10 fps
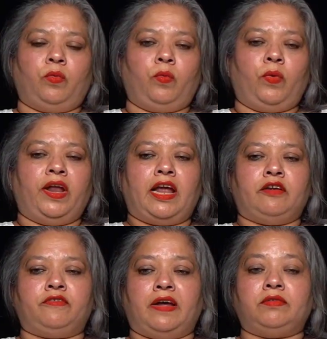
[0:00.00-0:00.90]
When I
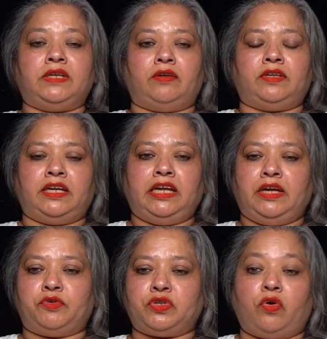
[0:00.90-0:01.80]
found out that he
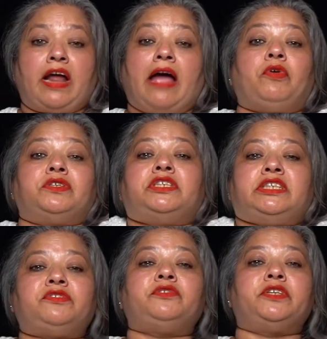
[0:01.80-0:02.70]
was gone, I wasn't
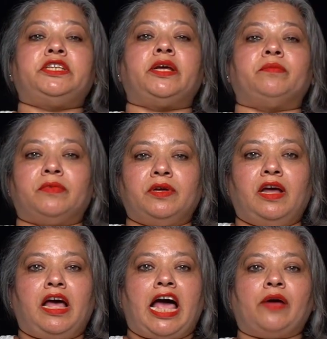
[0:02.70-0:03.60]
even with him.
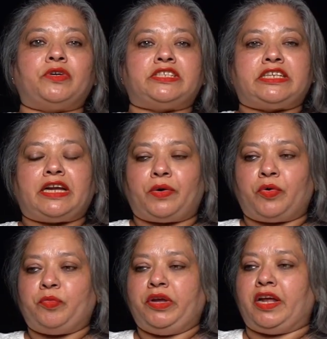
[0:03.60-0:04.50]
I was in
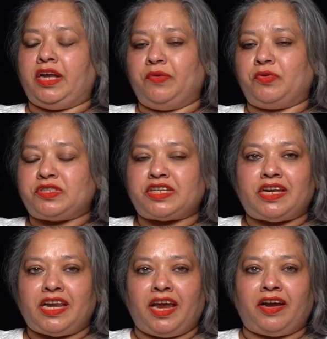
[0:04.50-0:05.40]
Nairobi and he was
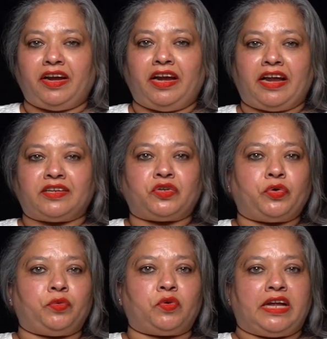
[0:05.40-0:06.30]
in Nyeri, and so
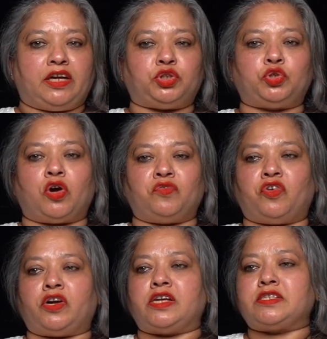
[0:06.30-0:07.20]
it was like a shock
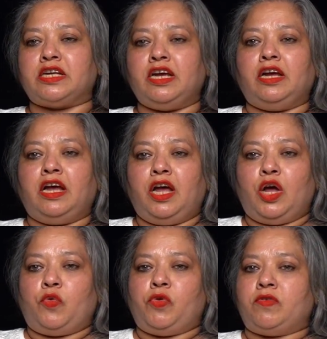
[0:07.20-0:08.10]
for us.
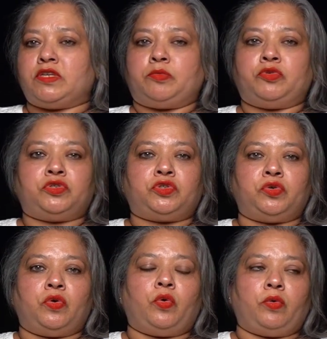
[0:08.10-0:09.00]
We were supposed to
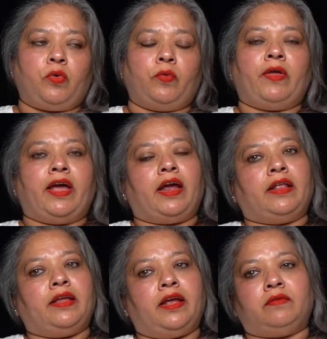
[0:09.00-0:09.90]
go there,
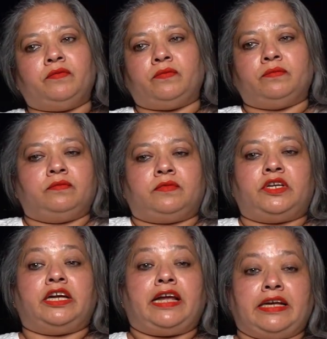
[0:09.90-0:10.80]
and then
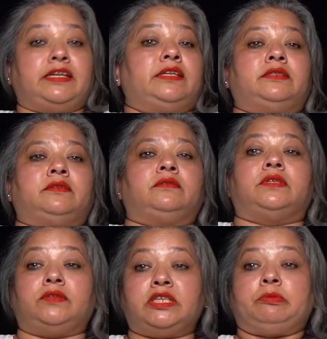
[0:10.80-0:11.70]
realize that
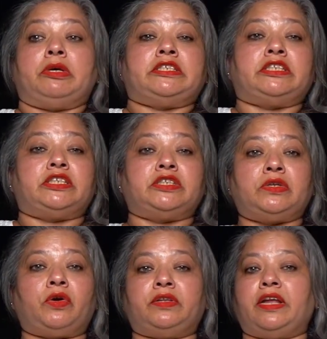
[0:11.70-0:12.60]
this person is
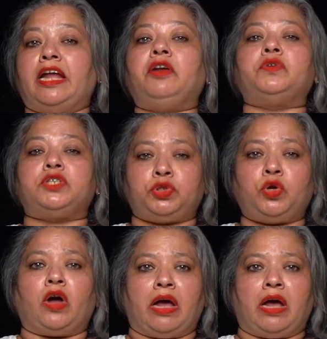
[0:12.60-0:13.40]
not there, and it was a shock.